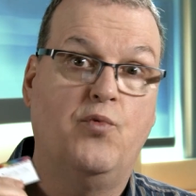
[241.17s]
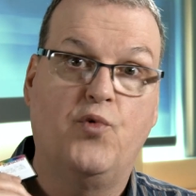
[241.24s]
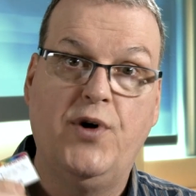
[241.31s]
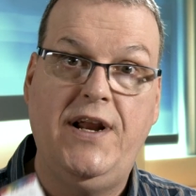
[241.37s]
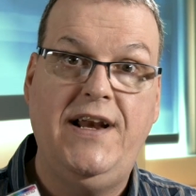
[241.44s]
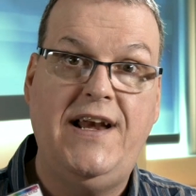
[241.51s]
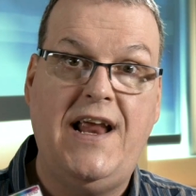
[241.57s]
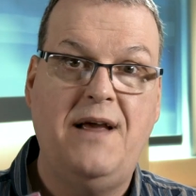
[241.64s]

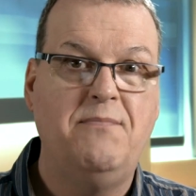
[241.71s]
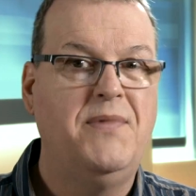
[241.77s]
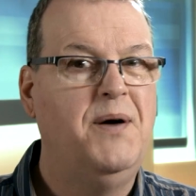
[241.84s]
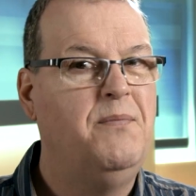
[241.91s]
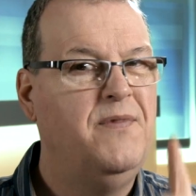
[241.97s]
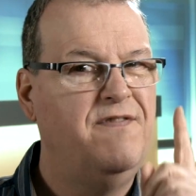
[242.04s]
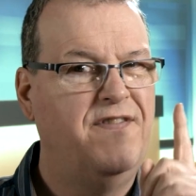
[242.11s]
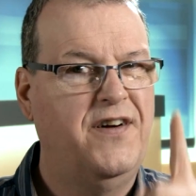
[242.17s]
rename
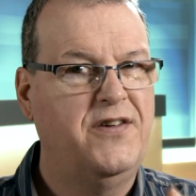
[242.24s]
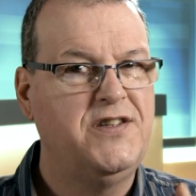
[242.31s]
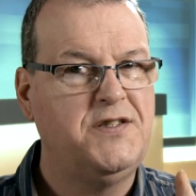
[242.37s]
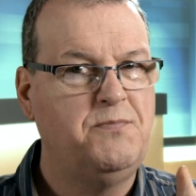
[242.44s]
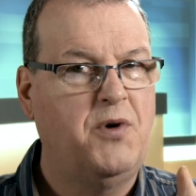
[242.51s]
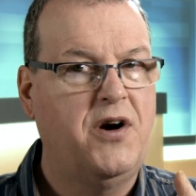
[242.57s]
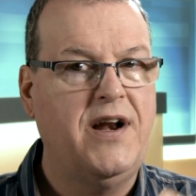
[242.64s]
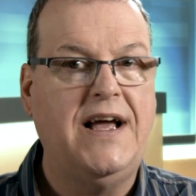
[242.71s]
them, very
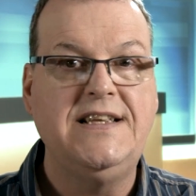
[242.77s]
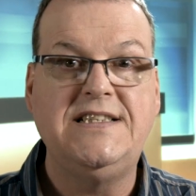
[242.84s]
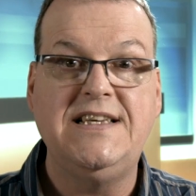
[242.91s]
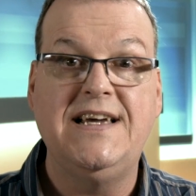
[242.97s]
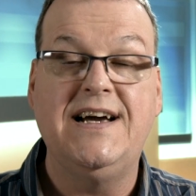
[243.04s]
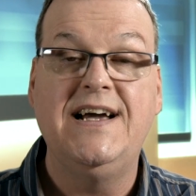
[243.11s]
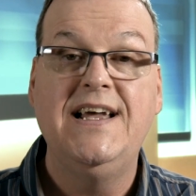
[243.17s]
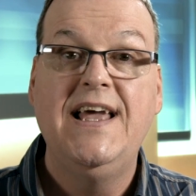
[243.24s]
smart
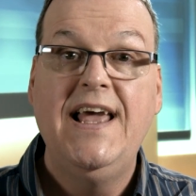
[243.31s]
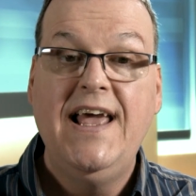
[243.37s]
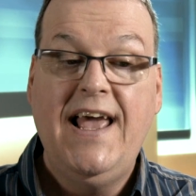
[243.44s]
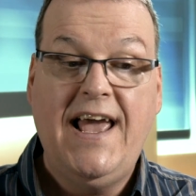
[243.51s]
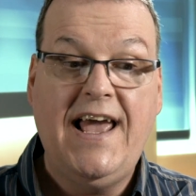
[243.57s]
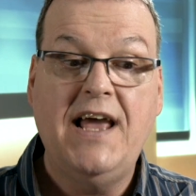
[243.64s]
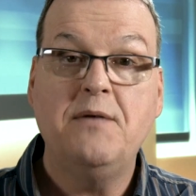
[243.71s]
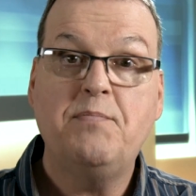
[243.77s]
idea,
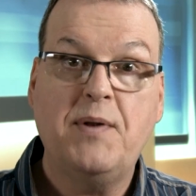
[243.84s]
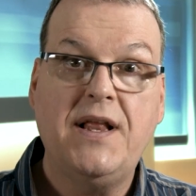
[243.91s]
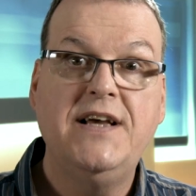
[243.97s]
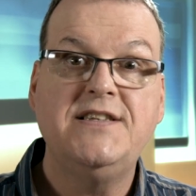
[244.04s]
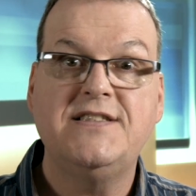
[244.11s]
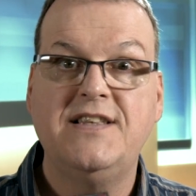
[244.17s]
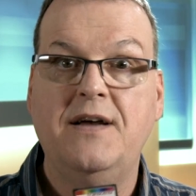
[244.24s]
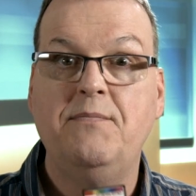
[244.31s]
and
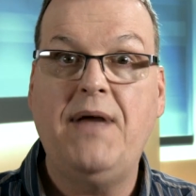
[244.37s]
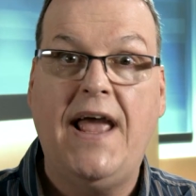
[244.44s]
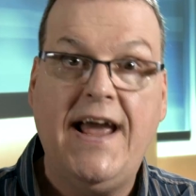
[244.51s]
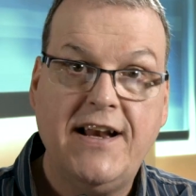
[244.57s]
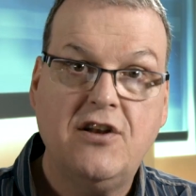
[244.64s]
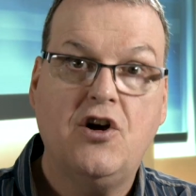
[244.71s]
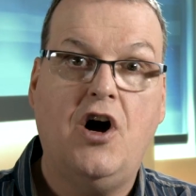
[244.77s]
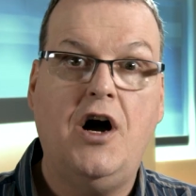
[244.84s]
place them
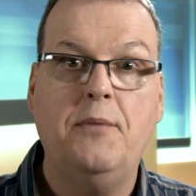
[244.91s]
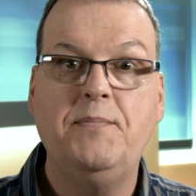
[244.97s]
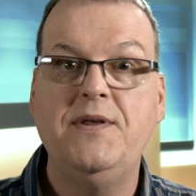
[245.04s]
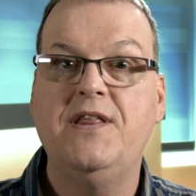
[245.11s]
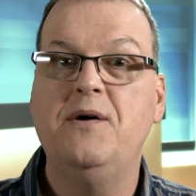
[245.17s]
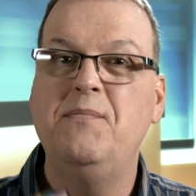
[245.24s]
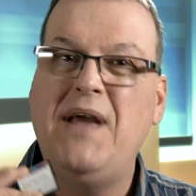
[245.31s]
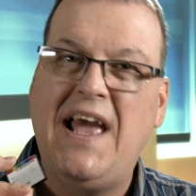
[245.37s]
and copy
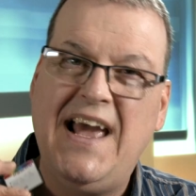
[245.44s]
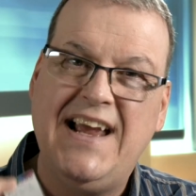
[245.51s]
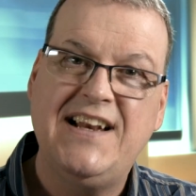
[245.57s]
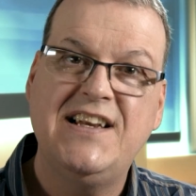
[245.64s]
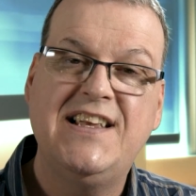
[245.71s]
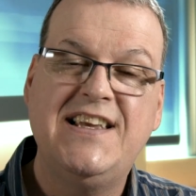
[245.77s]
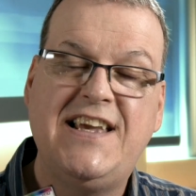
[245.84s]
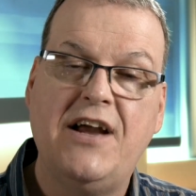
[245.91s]
them
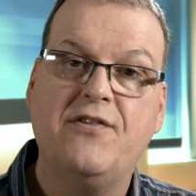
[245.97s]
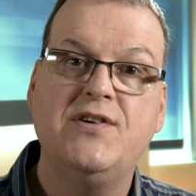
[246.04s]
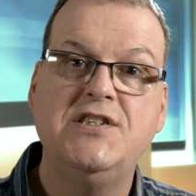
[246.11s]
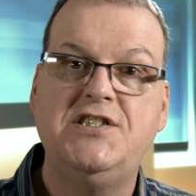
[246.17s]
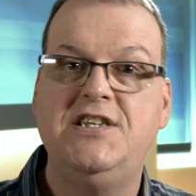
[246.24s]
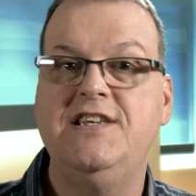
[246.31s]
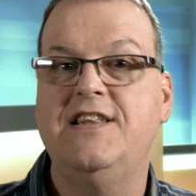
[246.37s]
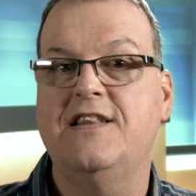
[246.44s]
and
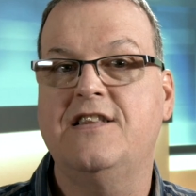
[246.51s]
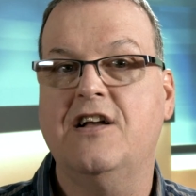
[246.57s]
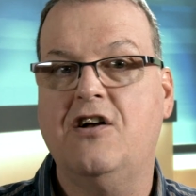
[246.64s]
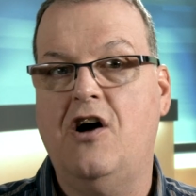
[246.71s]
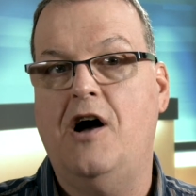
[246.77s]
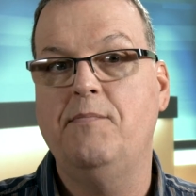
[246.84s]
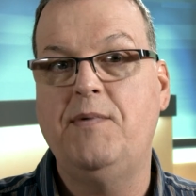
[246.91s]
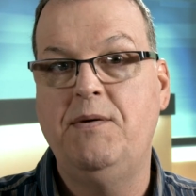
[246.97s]
guarantee that the
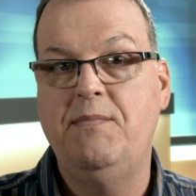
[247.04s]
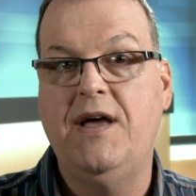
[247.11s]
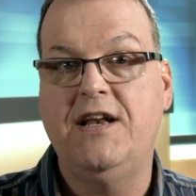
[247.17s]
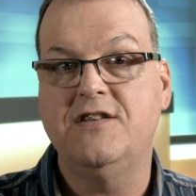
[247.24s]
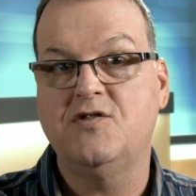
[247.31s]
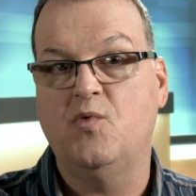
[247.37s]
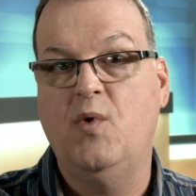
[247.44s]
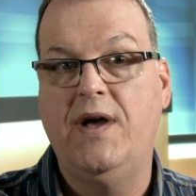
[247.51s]
copy made
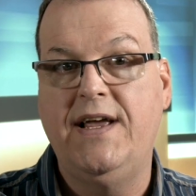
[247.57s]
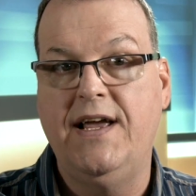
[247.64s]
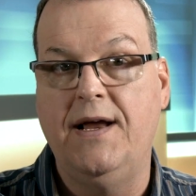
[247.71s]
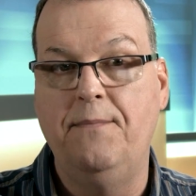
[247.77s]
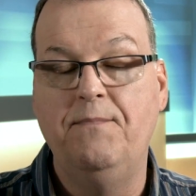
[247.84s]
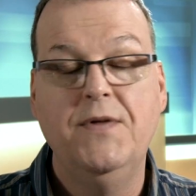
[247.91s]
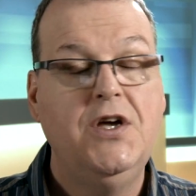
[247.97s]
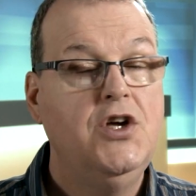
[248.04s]
its way in.